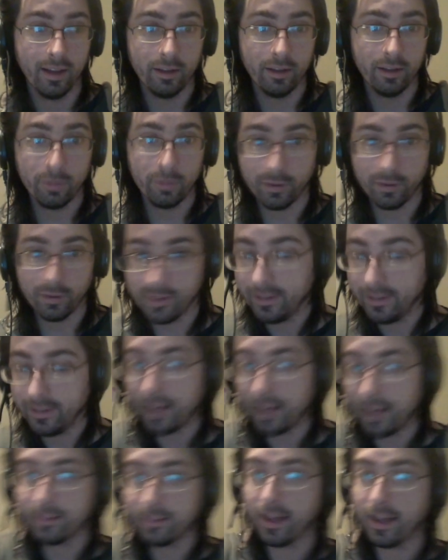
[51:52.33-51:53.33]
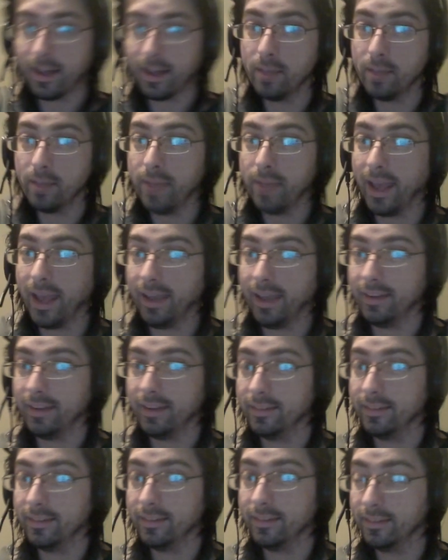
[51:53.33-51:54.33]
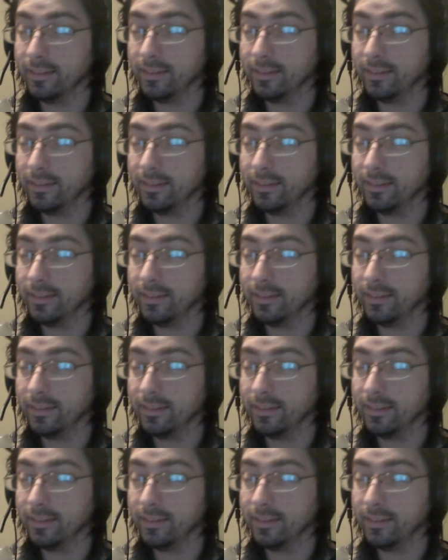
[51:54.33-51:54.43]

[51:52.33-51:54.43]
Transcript: towards the next campaign.